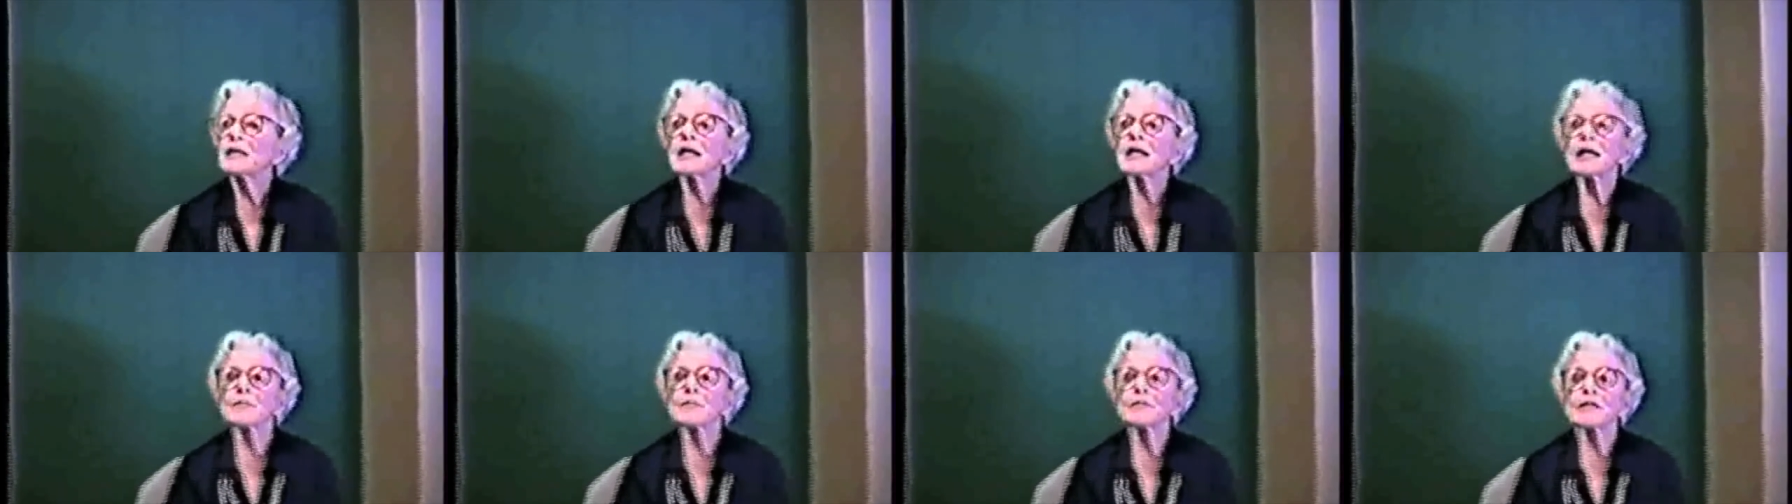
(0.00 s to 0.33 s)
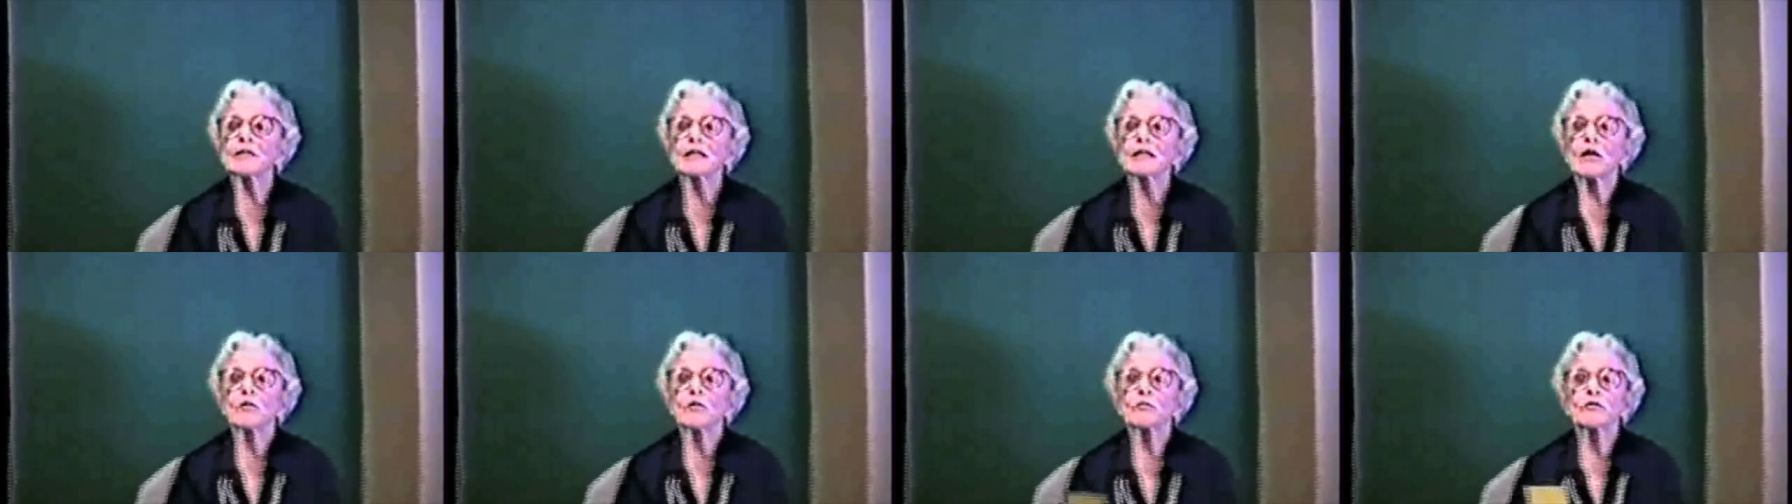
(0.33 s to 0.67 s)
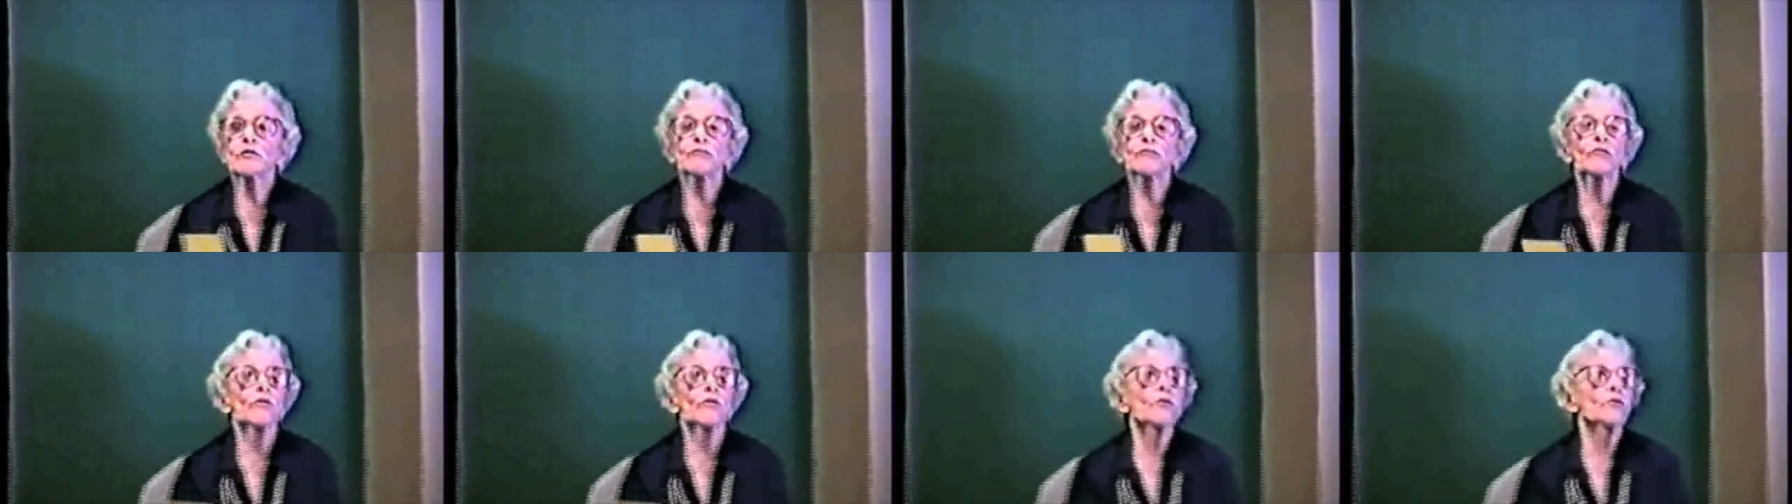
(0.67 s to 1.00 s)
I mean, now
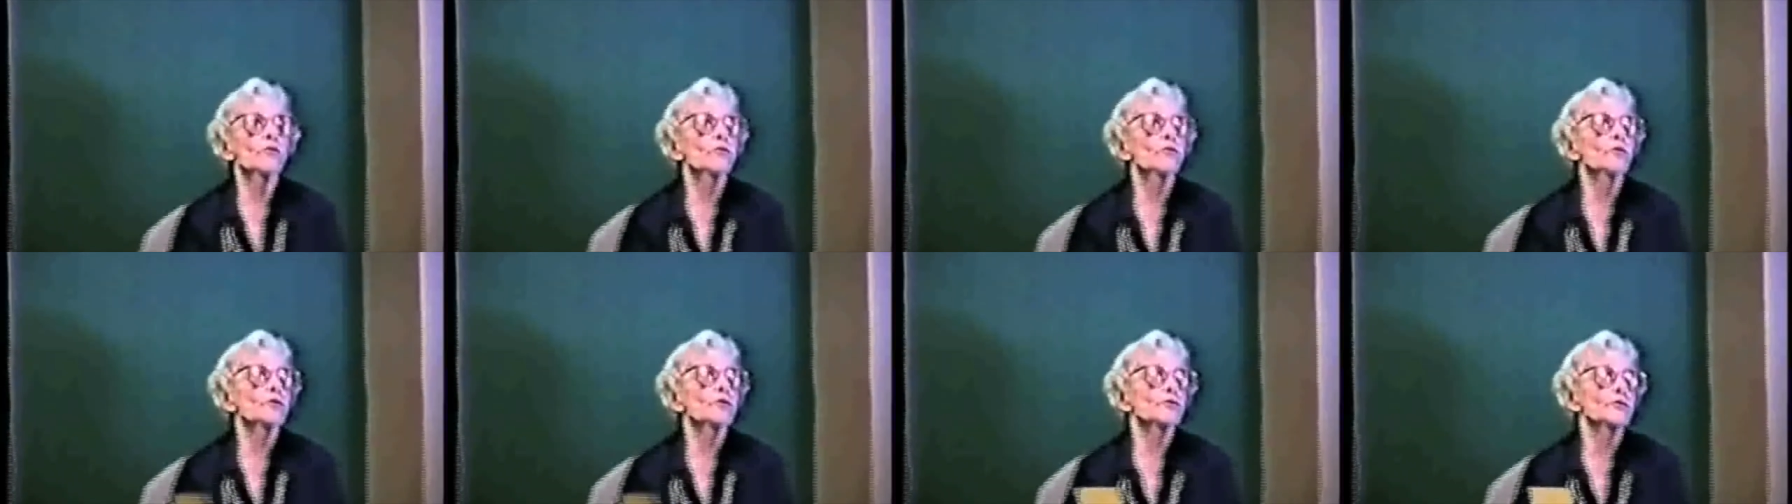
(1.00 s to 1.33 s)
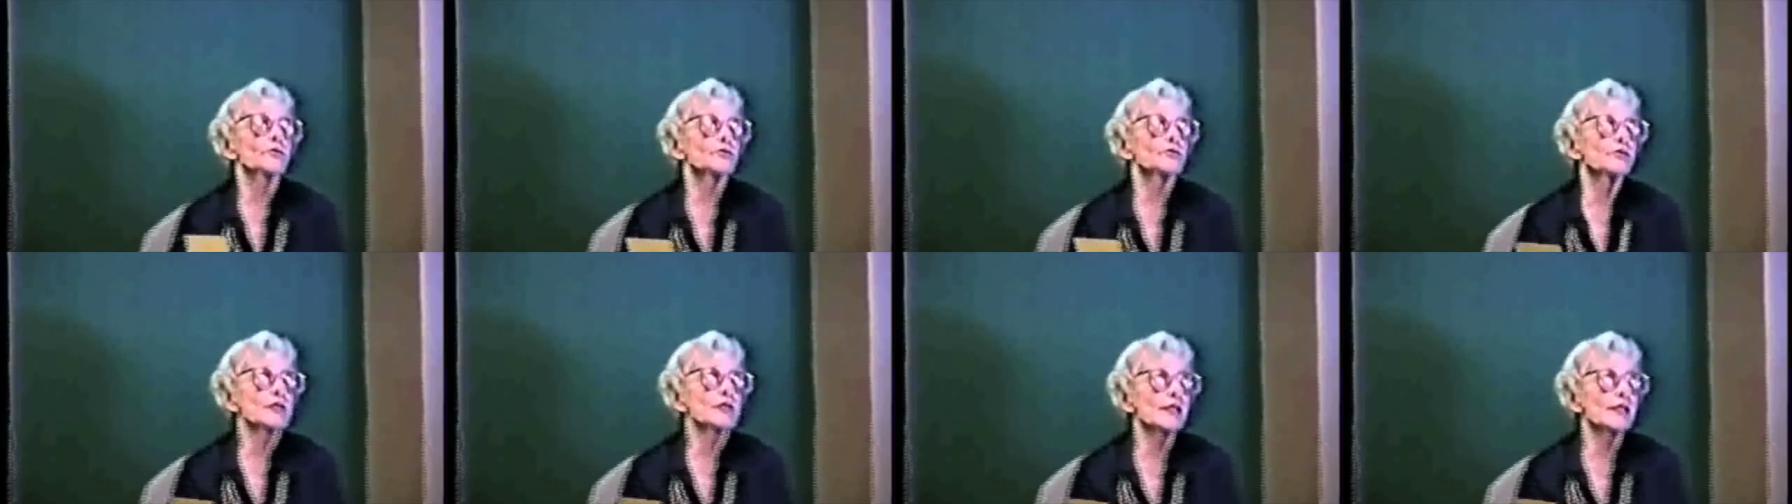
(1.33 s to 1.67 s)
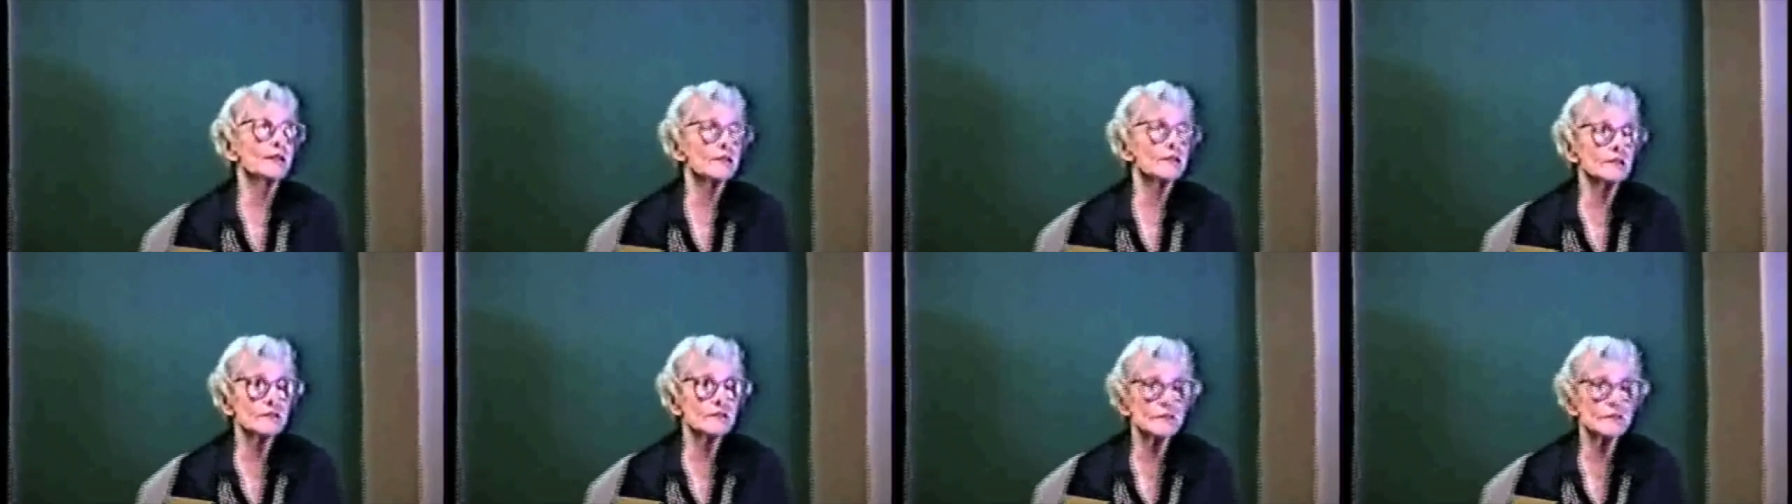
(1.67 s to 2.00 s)
we've all learned to say
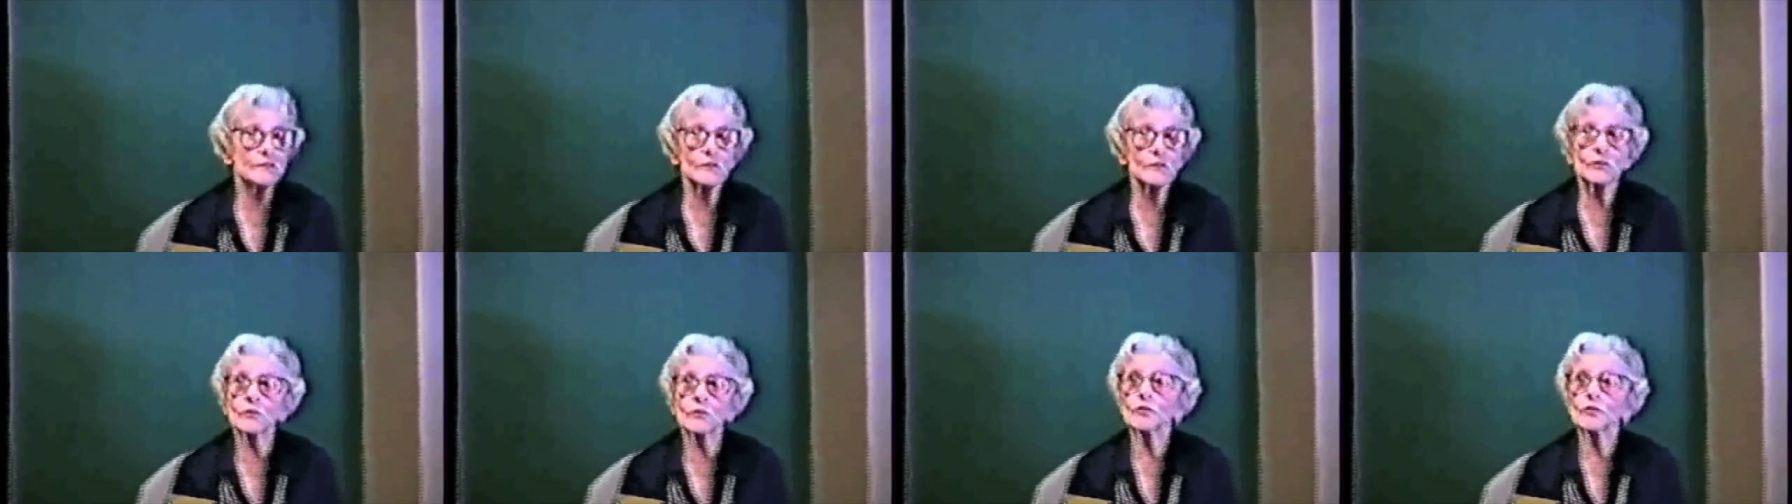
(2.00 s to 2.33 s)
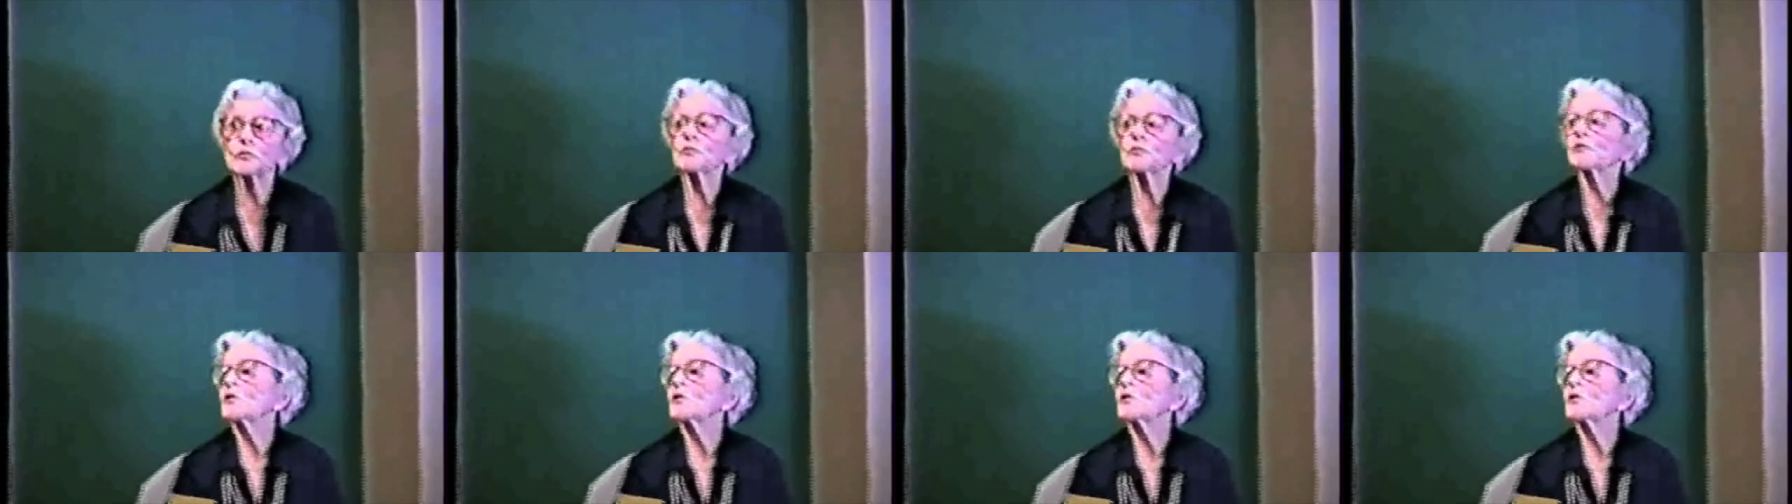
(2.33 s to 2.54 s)
this is a good